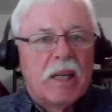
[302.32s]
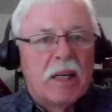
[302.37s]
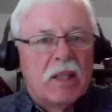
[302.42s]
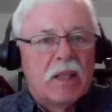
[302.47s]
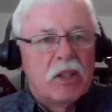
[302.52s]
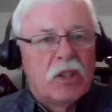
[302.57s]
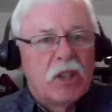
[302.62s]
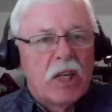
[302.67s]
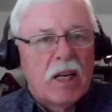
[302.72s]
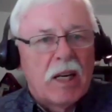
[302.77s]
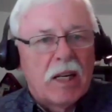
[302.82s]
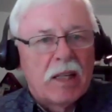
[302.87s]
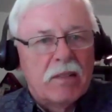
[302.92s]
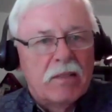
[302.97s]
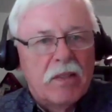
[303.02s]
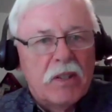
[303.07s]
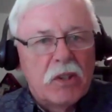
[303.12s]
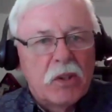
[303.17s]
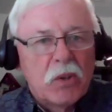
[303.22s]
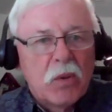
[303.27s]
like a shock.
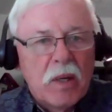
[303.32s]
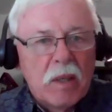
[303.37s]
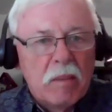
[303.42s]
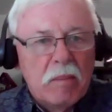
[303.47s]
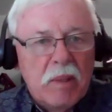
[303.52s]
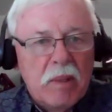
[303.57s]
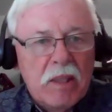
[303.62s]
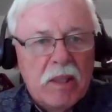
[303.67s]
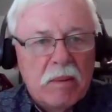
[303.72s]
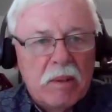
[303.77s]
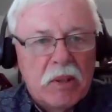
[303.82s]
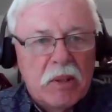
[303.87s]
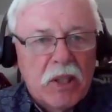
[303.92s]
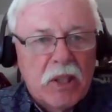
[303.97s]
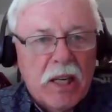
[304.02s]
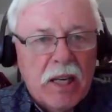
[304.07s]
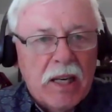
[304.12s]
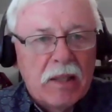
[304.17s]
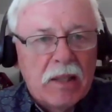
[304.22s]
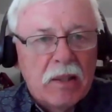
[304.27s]
If he's going to be the
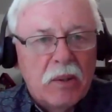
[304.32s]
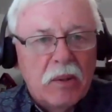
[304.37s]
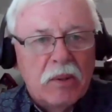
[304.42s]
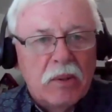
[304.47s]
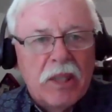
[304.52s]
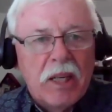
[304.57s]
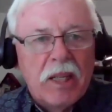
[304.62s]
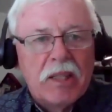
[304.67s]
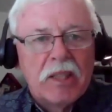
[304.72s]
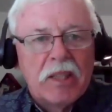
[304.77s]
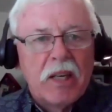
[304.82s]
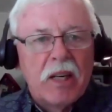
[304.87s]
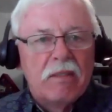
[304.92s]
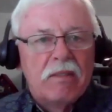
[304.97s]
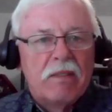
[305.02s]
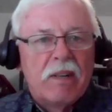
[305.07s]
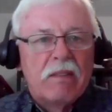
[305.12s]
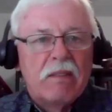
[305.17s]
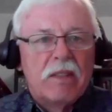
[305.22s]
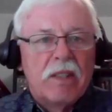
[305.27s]
Messiah who takes care
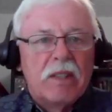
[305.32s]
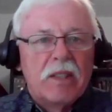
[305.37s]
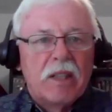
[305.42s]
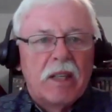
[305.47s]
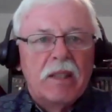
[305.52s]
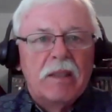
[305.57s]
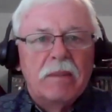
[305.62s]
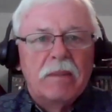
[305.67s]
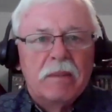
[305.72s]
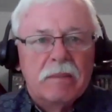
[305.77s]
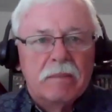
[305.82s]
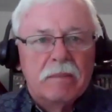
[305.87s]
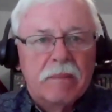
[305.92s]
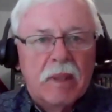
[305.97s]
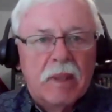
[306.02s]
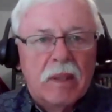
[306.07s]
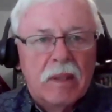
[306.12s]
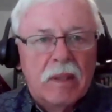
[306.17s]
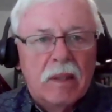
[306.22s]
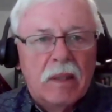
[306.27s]
of everything,
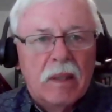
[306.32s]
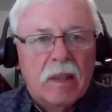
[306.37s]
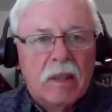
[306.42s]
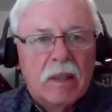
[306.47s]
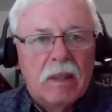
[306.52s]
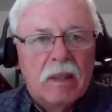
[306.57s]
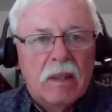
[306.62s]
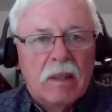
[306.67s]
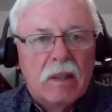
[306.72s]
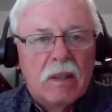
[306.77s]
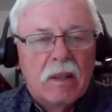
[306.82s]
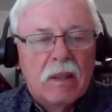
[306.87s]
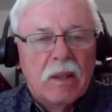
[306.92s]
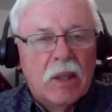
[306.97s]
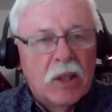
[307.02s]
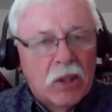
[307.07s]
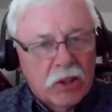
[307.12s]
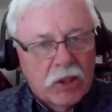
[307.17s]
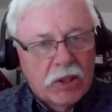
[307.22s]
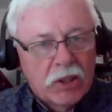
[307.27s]

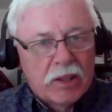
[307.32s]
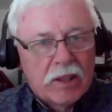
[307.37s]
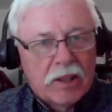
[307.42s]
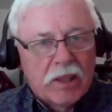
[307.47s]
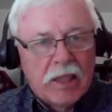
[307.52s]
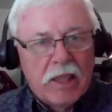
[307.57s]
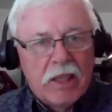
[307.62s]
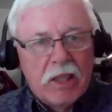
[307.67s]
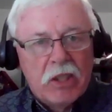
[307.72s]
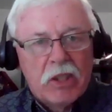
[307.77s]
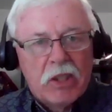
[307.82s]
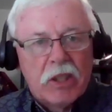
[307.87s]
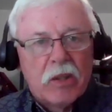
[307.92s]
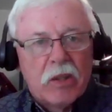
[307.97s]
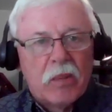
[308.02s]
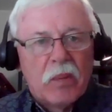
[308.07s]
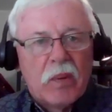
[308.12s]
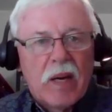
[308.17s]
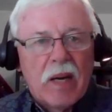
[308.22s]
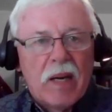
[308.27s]
certainly he should
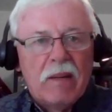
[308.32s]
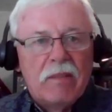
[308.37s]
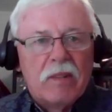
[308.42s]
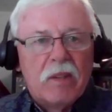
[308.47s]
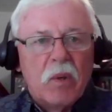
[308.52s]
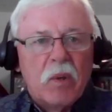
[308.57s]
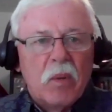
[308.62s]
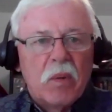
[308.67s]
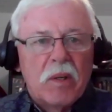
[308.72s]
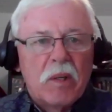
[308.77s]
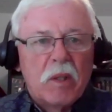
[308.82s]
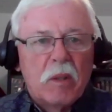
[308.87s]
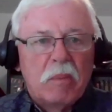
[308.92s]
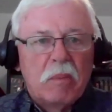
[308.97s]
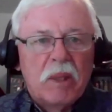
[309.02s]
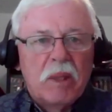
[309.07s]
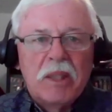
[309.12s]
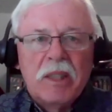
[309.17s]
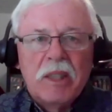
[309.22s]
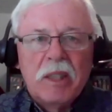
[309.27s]
arrive in order to
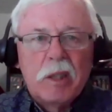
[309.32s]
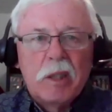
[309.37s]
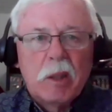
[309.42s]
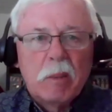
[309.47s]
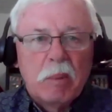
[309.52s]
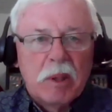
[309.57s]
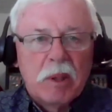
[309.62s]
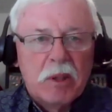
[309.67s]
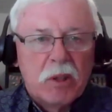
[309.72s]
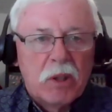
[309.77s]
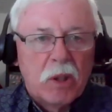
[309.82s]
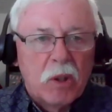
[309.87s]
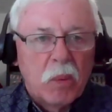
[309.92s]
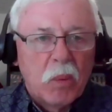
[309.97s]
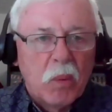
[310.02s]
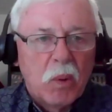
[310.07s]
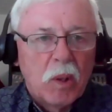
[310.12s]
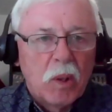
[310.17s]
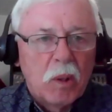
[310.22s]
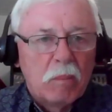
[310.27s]
bring discipline to the
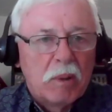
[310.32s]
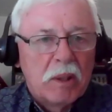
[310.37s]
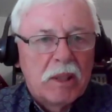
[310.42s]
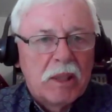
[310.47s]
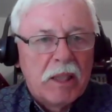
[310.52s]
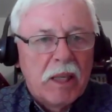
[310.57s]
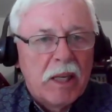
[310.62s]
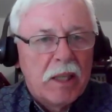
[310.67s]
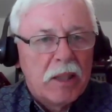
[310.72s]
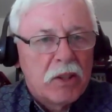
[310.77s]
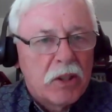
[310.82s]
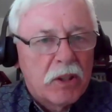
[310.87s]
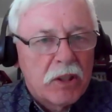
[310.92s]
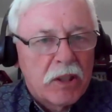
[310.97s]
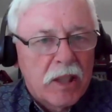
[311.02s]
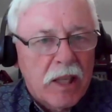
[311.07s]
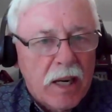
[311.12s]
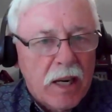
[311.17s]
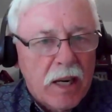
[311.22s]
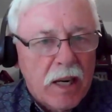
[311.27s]
world. But the answer
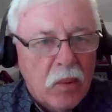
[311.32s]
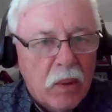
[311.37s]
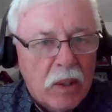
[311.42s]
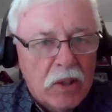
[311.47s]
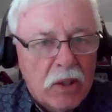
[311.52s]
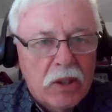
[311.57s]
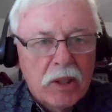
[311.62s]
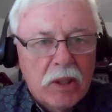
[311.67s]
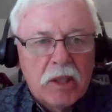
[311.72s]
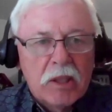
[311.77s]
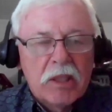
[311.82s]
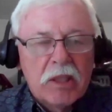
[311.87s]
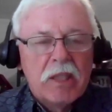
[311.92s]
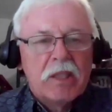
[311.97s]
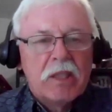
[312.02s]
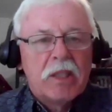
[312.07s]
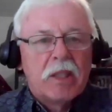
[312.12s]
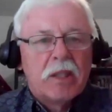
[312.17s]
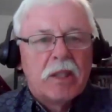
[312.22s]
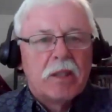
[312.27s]
to that question is
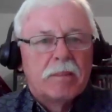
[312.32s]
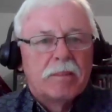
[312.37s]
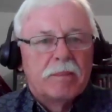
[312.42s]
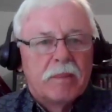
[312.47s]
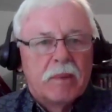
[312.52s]
easier.